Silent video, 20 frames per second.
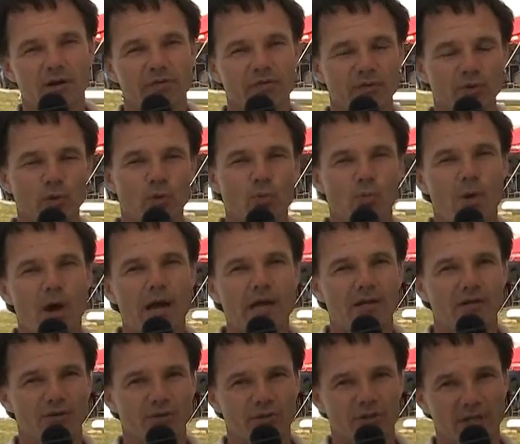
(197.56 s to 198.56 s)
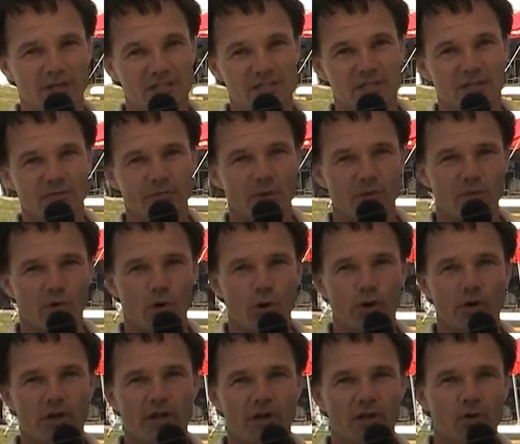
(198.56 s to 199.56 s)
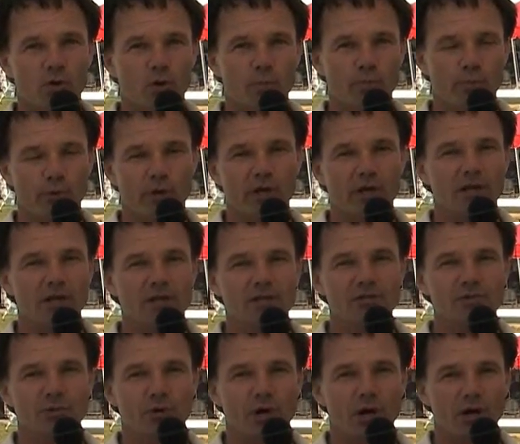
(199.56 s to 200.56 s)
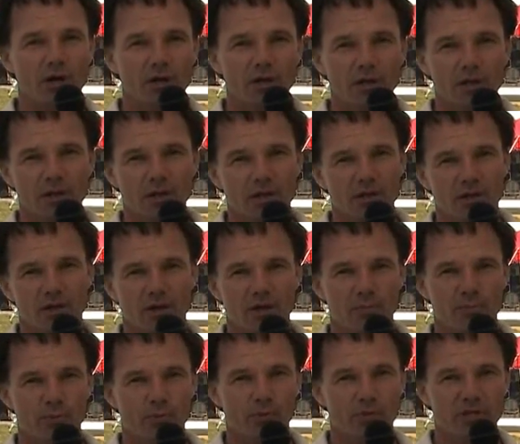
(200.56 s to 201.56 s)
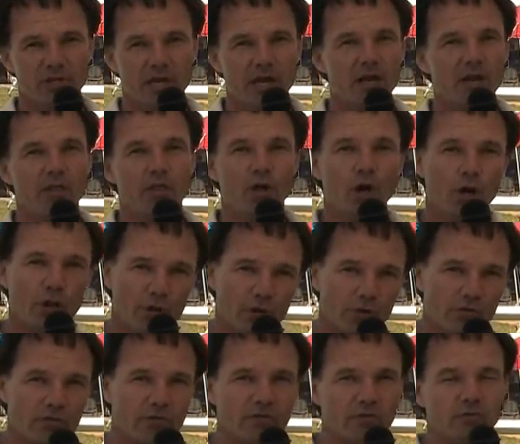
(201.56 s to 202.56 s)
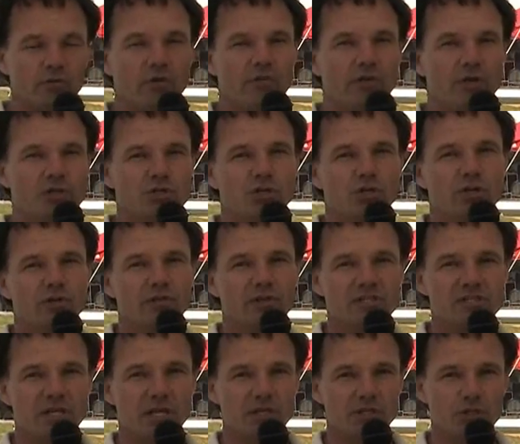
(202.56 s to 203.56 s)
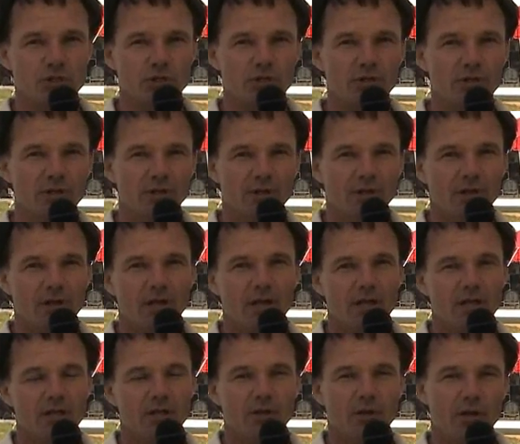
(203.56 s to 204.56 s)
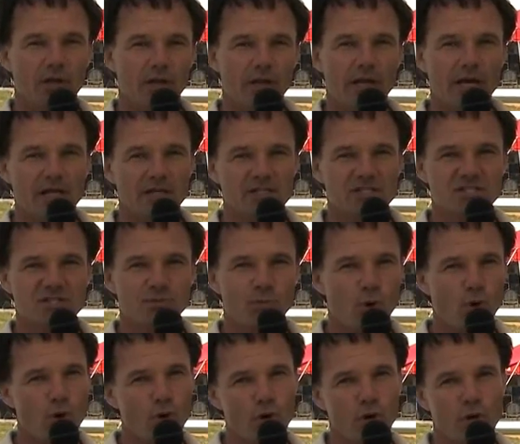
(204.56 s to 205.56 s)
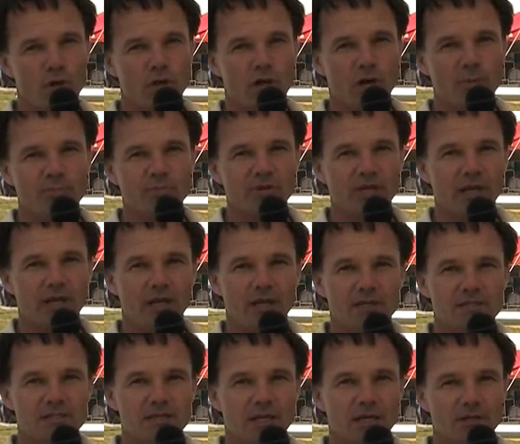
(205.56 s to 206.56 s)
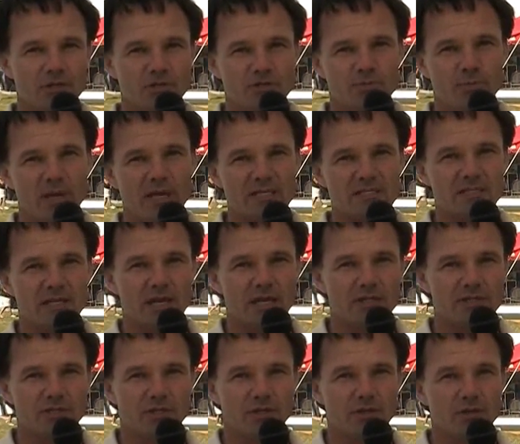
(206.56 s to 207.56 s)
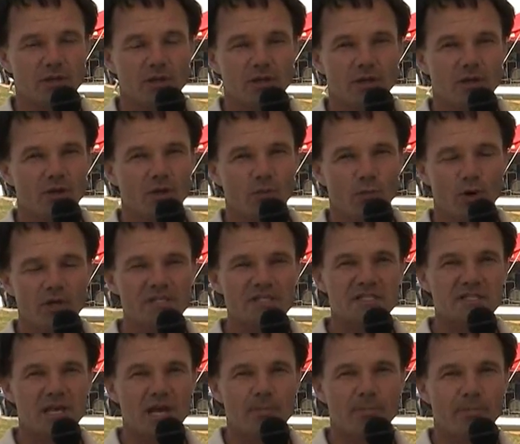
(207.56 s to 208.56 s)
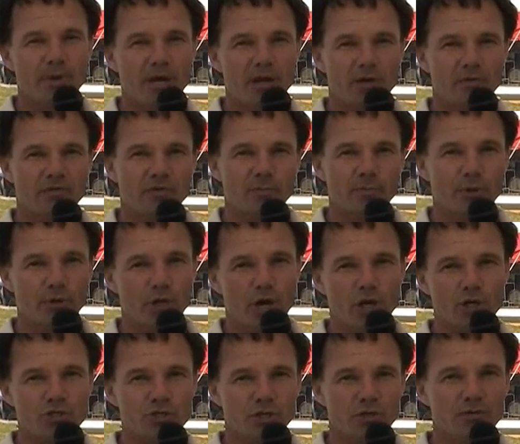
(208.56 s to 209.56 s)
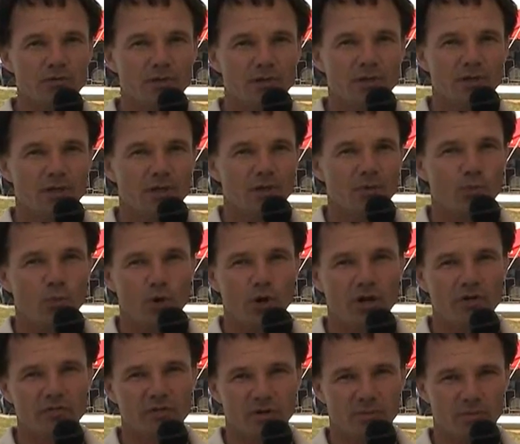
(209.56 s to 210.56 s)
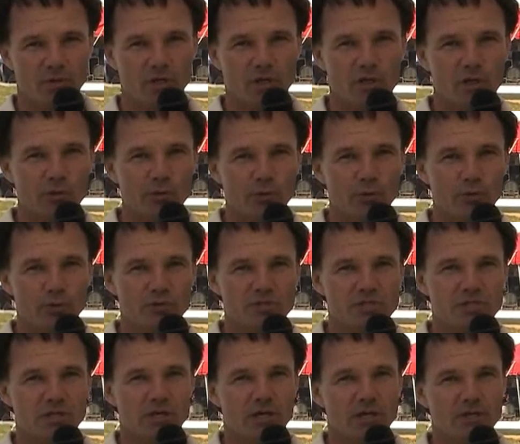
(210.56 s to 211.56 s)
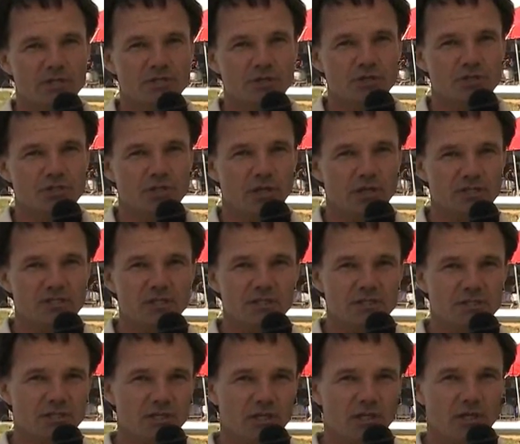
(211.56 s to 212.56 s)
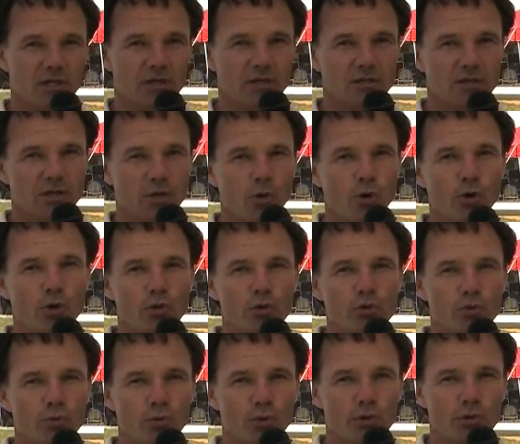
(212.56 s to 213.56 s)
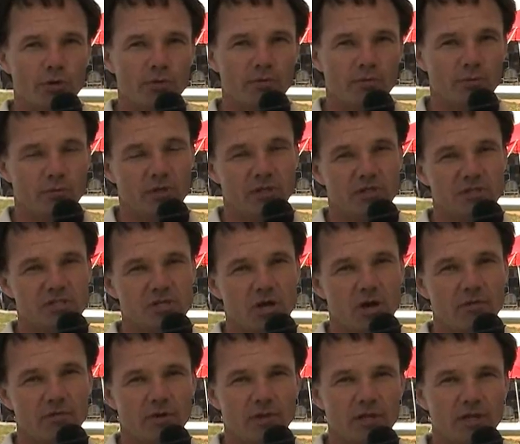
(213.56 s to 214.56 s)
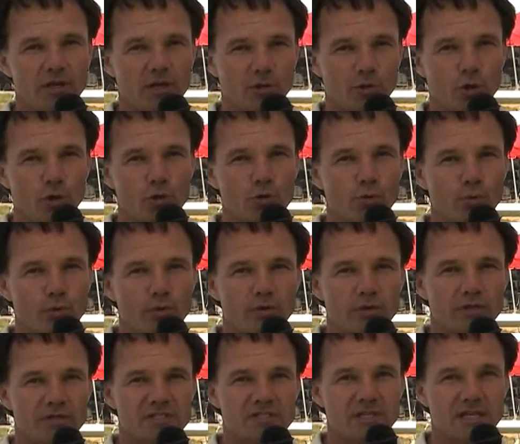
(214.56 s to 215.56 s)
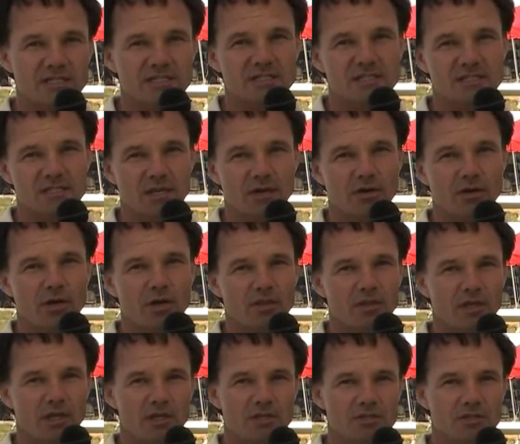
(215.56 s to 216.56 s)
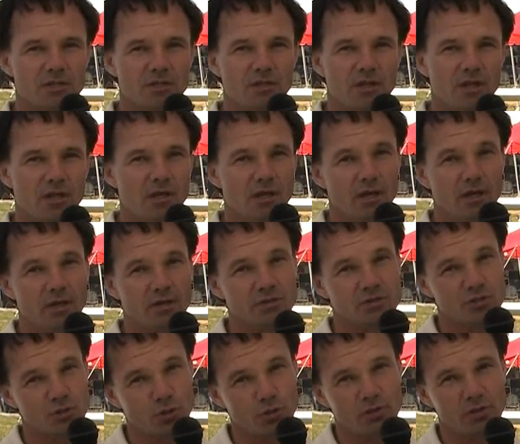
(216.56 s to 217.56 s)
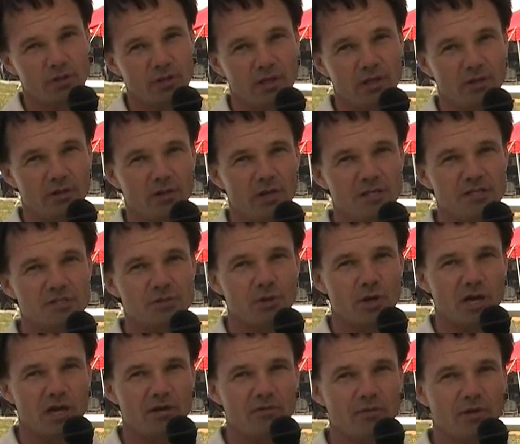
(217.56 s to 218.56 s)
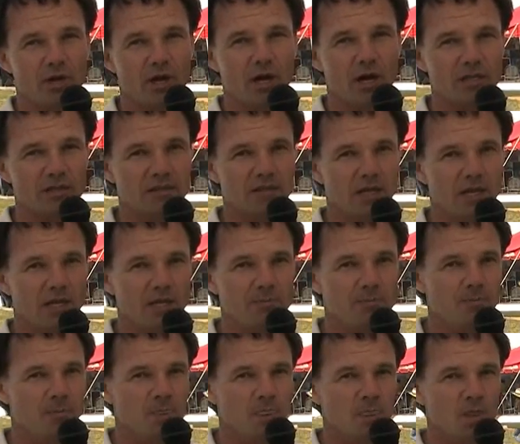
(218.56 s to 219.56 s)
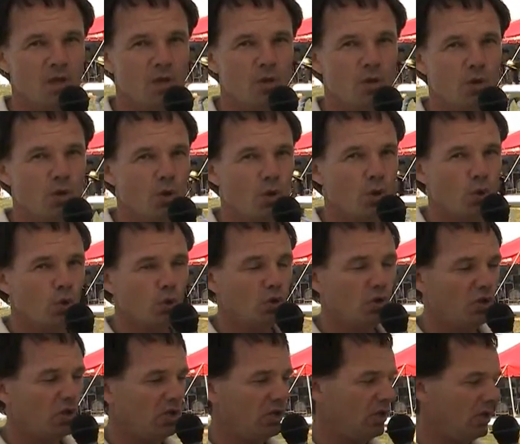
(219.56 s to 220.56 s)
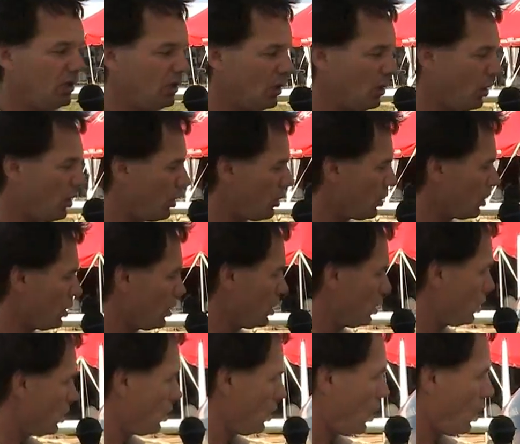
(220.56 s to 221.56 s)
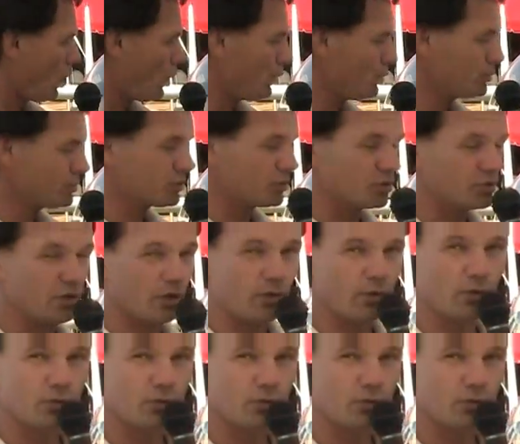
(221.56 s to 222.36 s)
a few minor things that we've already incorporated into a, a yet another revision of this engine, and it it has small updates that just makes the engine uh, one step better for production. One of them includes uh, such things as the uh, the oil cooler. We discovered that an oil cooler is necessary on the engine, and certainly nice to have on a hot day. The hoses that